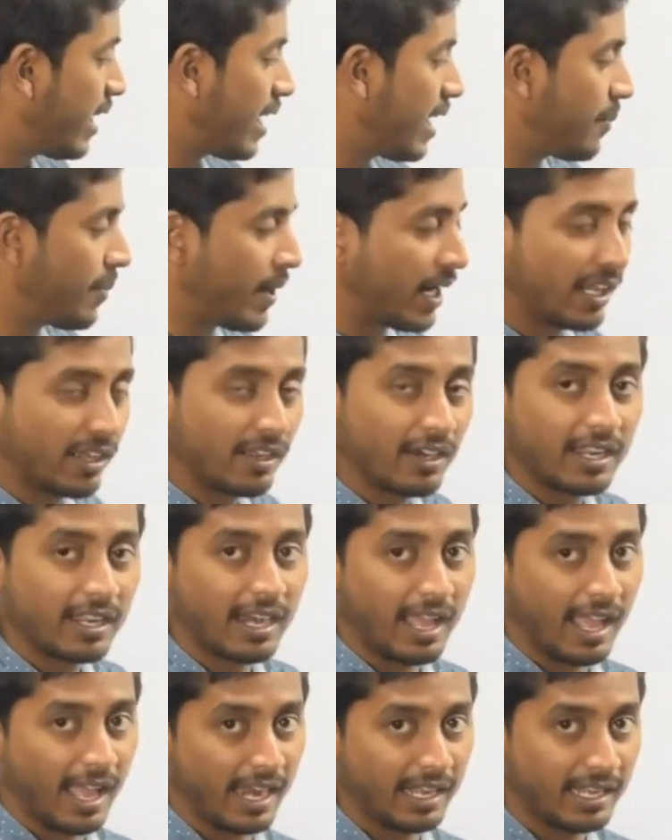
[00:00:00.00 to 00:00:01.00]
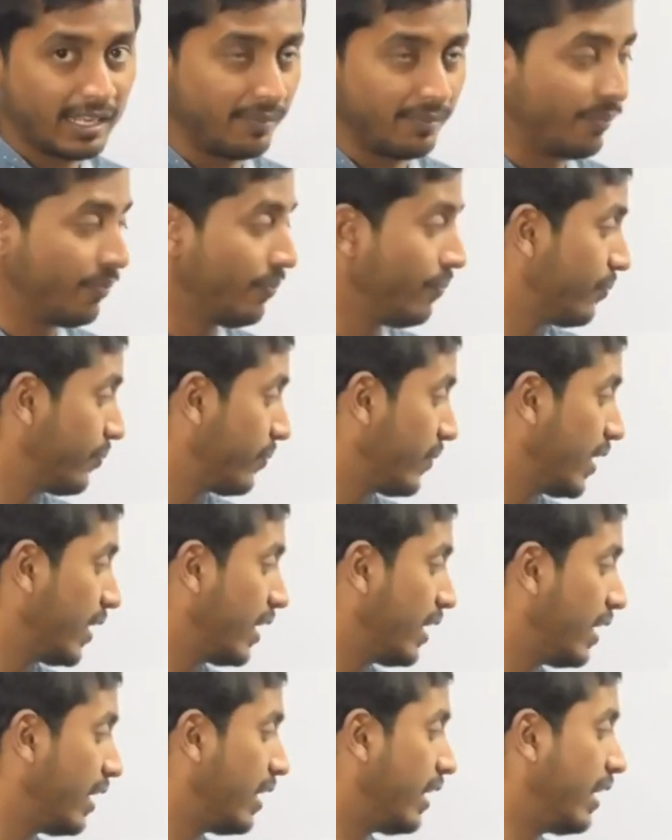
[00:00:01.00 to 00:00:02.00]
at a particular atom,
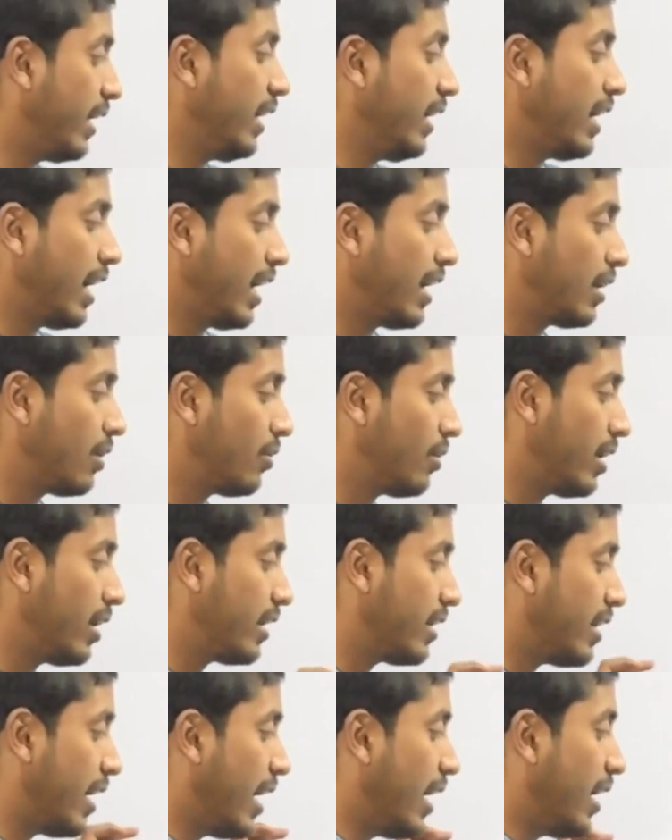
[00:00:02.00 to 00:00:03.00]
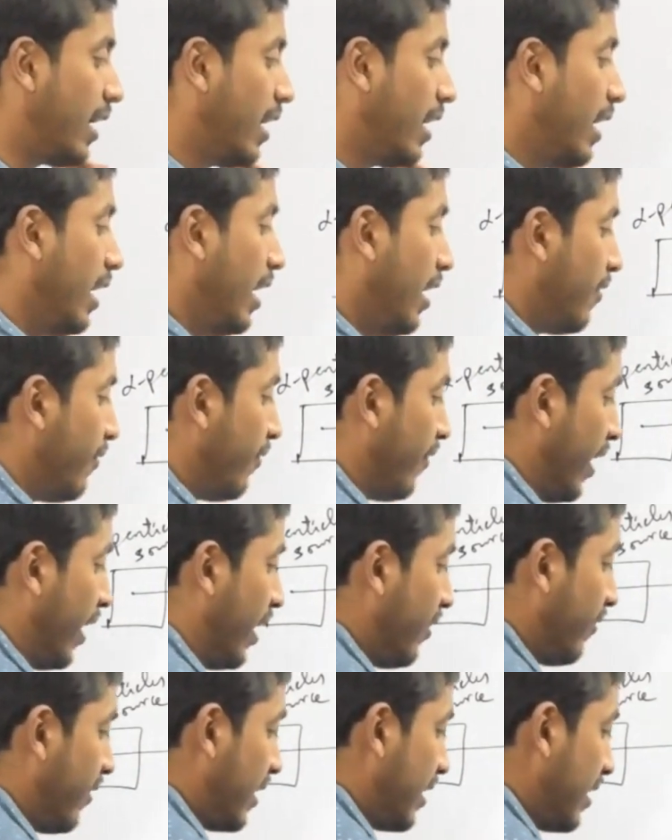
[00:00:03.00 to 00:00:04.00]
he concluded that
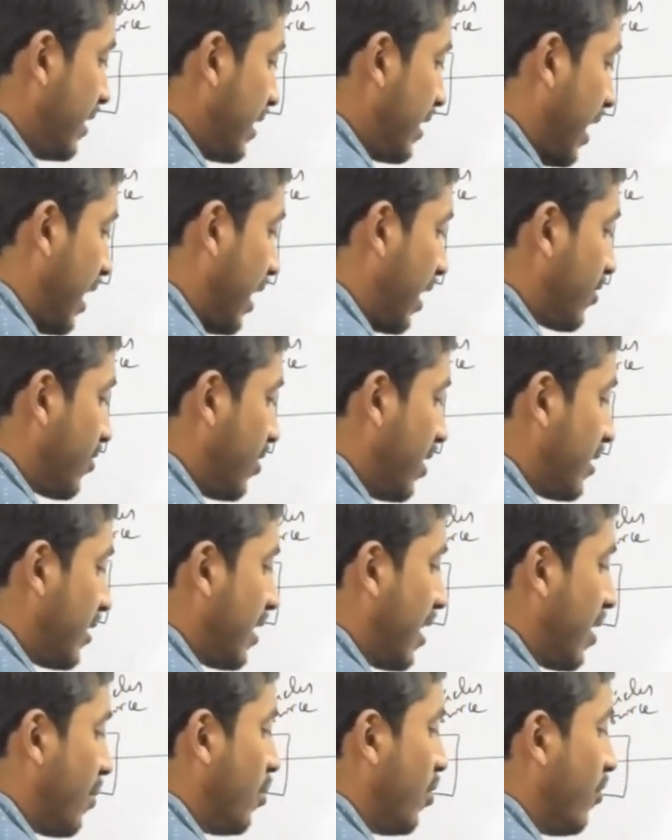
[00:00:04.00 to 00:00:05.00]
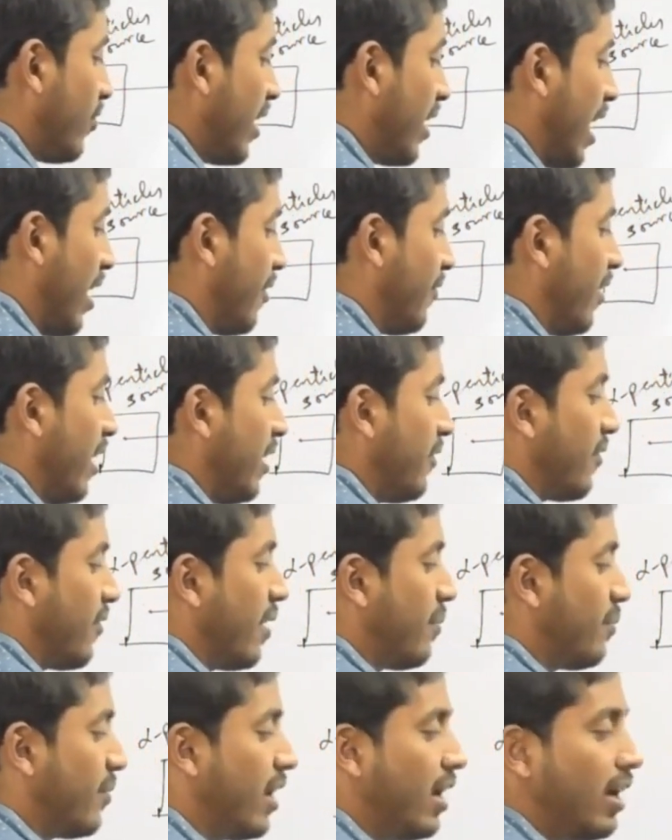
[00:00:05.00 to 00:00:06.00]
whenever these electrons are moving away
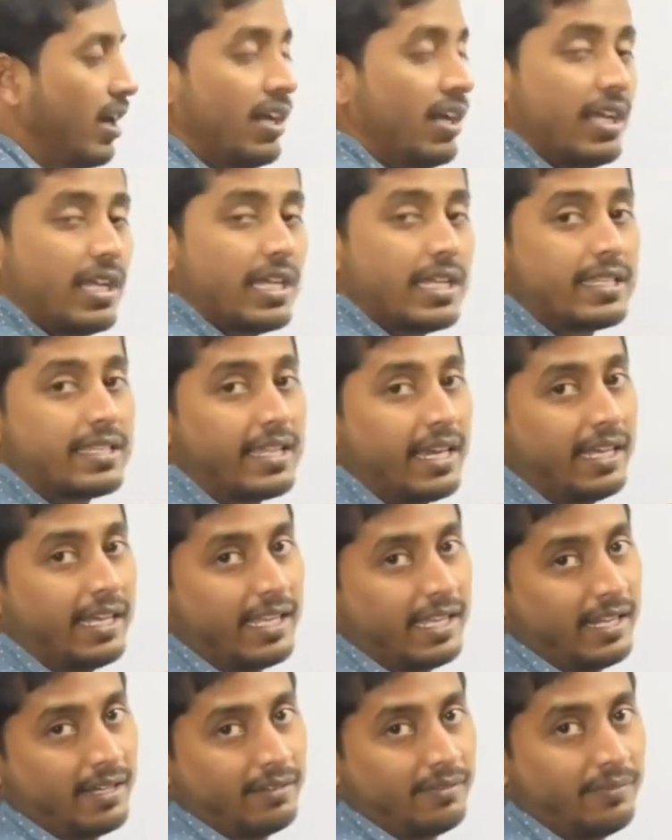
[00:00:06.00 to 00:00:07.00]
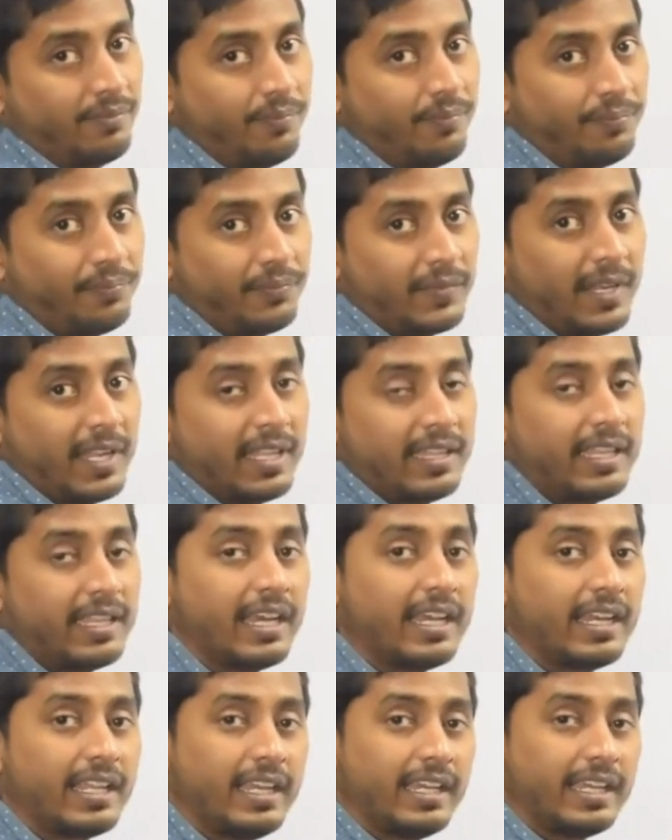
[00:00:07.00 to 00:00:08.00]
from the center,
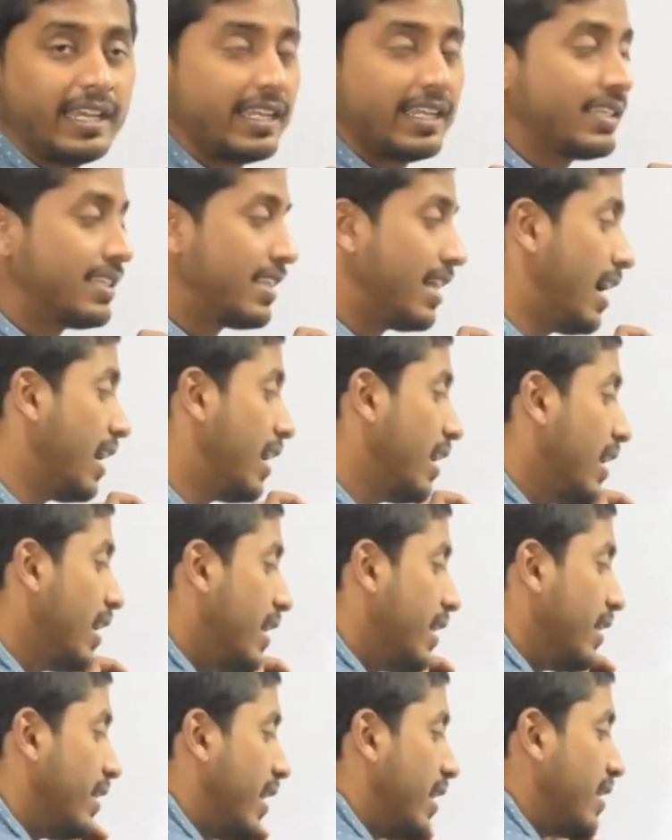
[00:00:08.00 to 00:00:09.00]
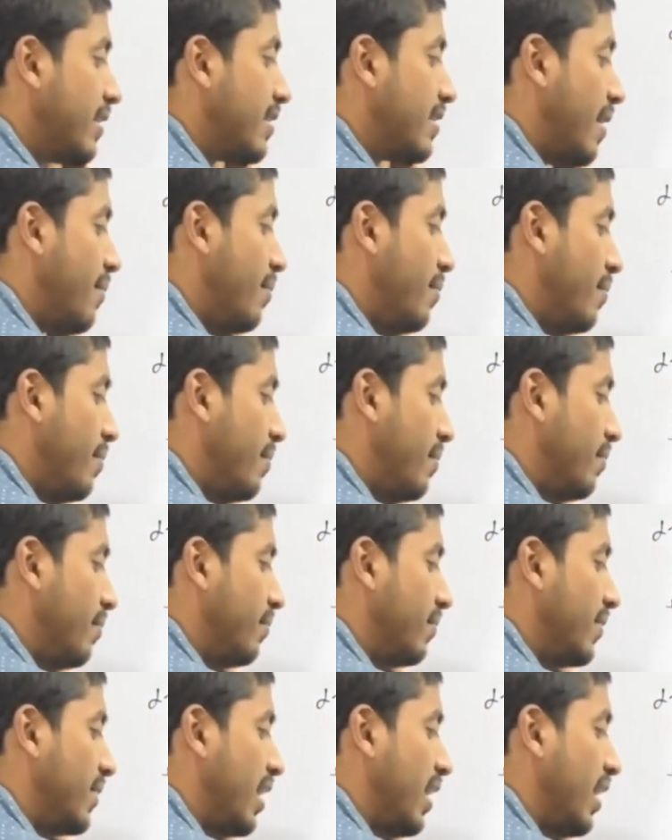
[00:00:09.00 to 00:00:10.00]
then he tells that there is
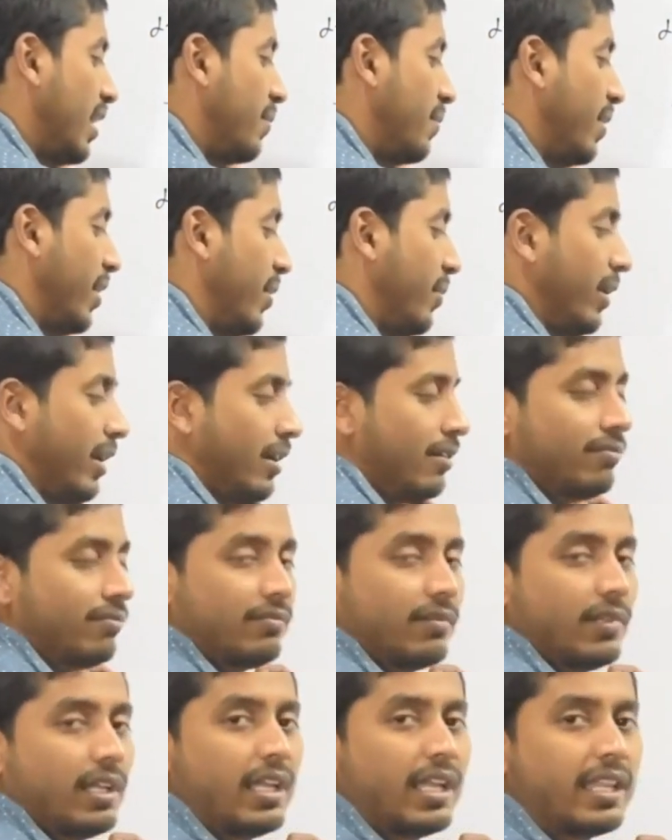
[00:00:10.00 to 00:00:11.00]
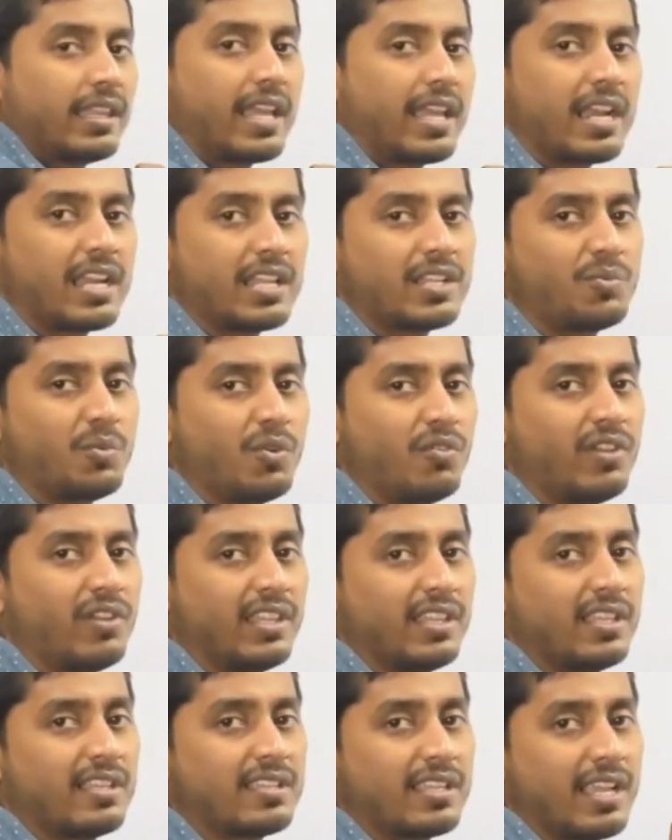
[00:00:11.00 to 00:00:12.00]
something in between that is
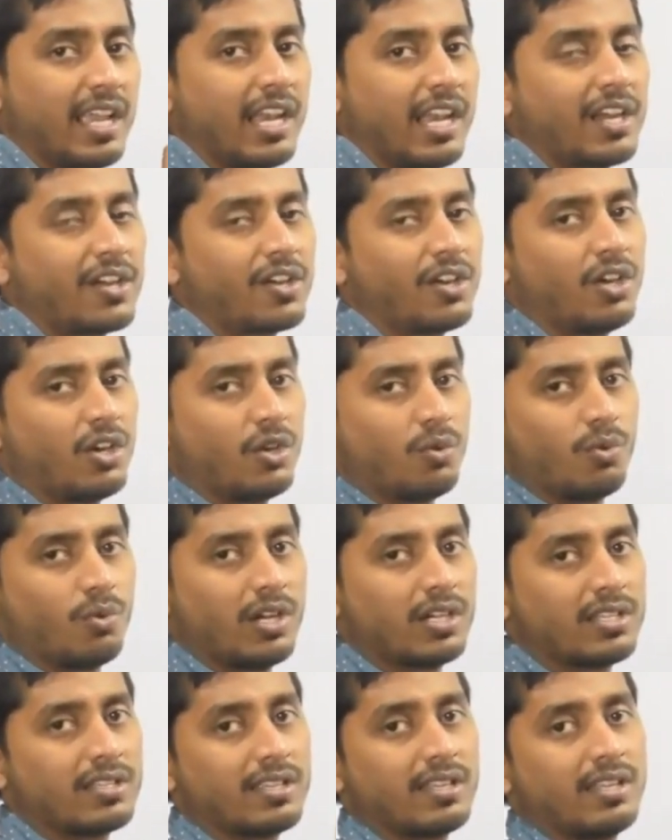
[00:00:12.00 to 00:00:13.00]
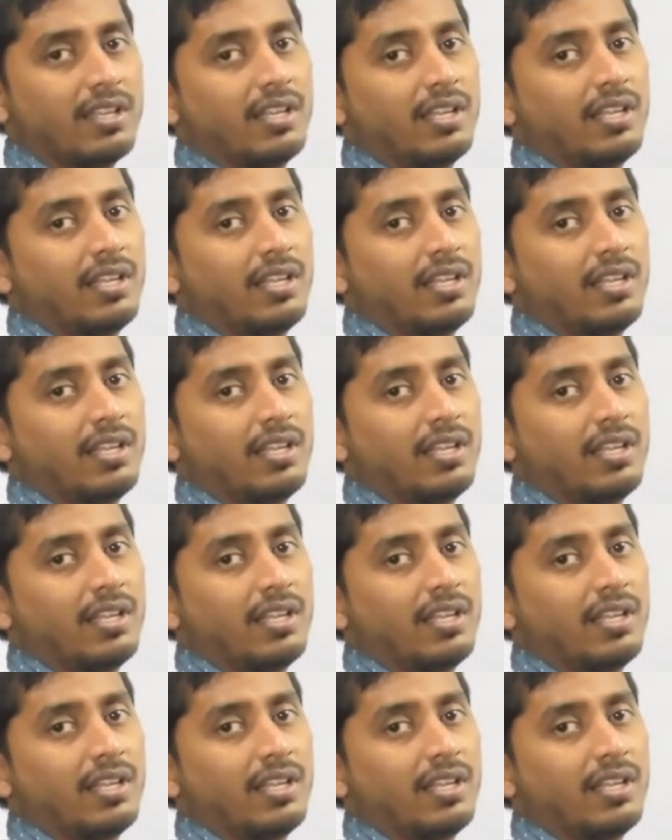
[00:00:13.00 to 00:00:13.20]
moving this electron towards